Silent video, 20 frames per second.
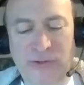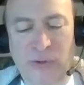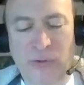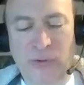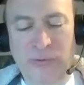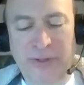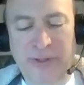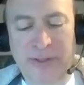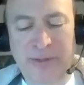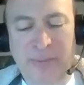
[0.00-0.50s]

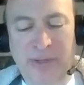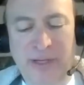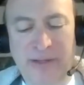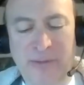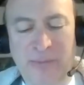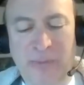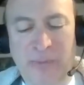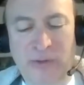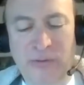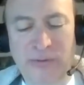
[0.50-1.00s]
only by
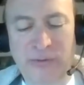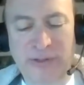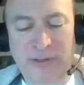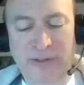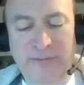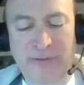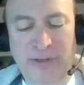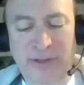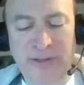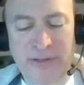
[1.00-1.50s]
the boat
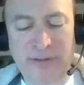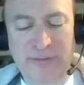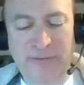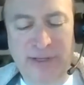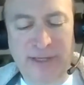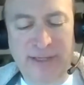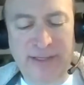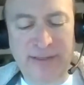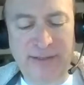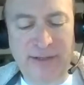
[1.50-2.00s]
of
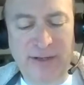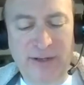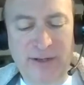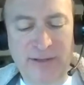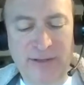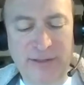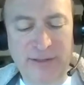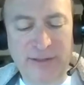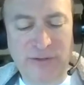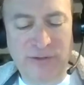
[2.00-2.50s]
undivided
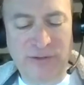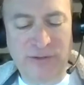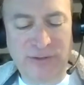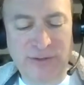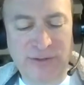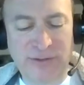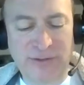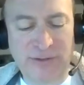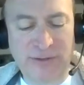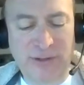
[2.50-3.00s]
knowledge
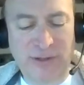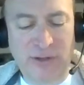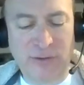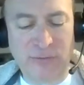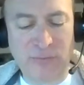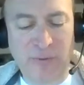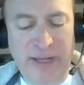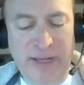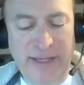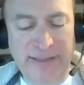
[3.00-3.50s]

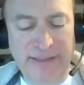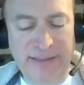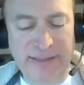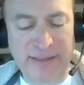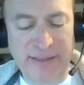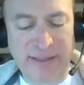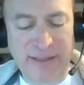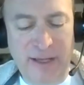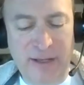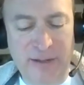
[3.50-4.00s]

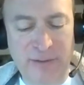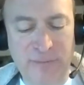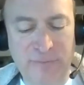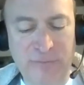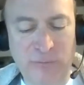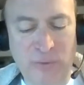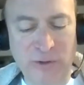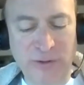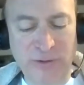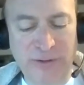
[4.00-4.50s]
arising out of
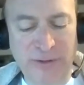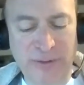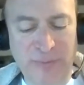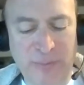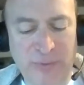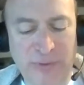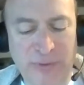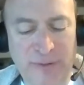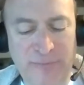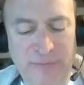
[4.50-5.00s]

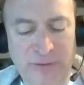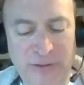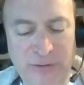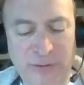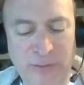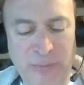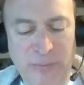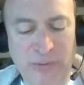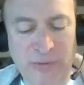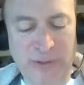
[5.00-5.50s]
worship of the
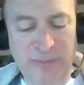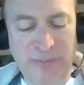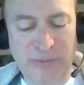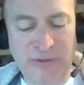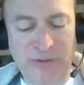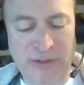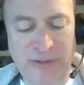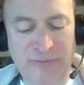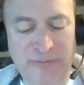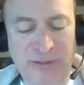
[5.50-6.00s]
Supreme
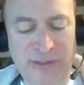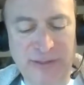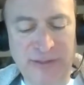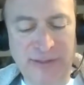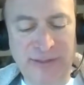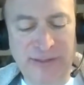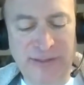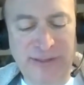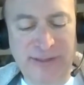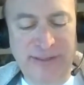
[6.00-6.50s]
Shiva
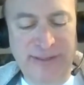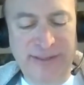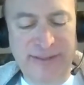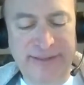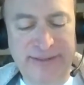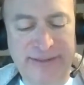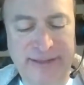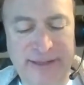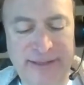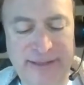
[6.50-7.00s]

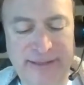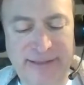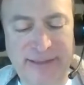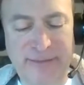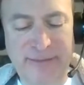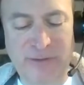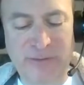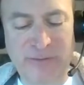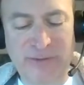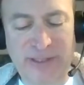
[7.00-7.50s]
that a
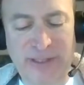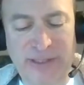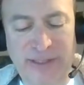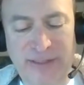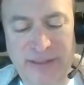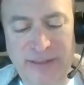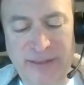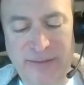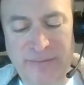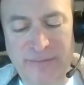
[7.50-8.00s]

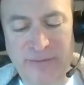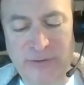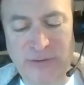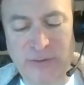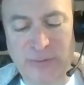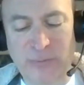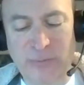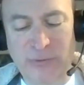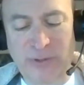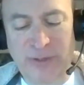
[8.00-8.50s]
devotee of the
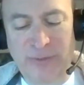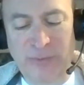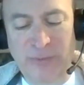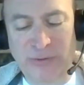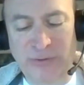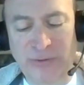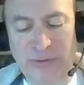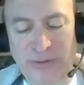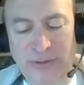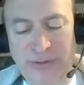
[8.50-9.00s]
Supreme
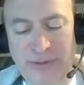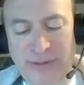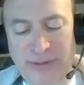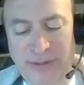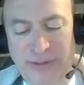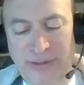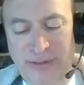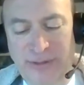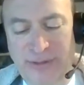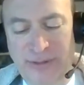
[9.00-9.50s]
Lord,
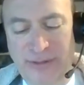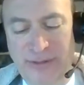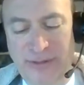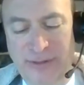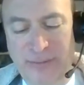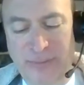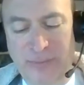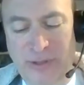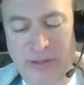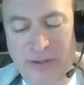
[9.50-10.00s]

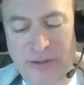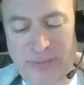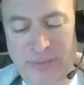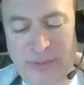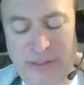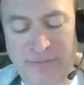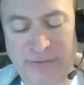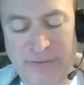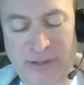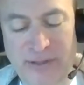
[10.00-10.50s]

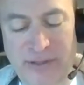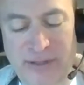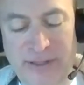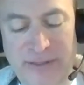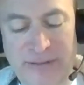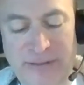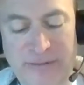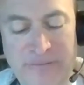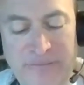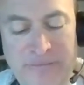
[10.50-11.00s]

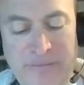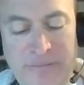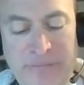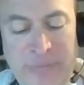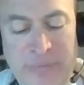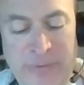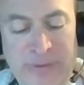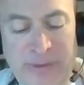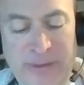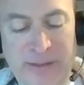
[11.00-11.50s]
Paramasvara,
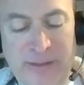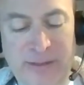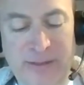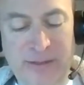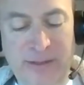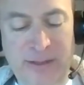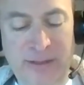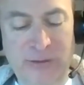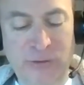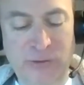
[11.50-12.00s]

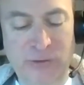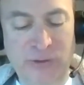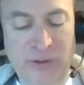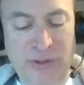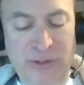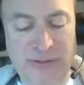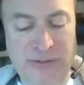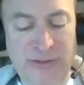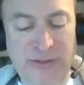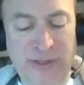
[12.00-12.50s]
can
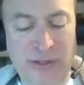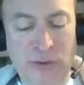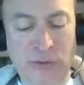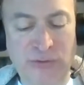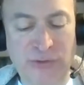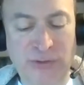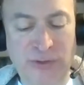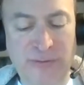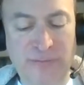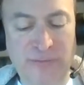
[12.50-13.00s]
cross the
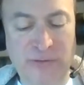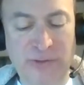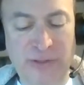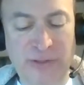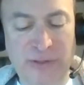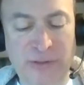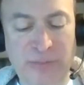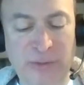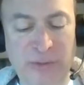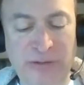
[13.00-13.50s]
ocean of
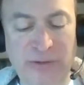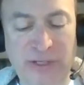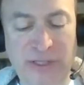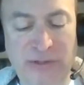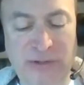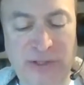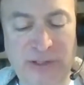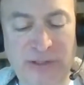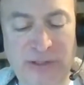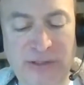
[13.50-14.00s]

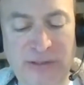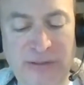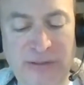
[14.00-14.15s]
transmigration.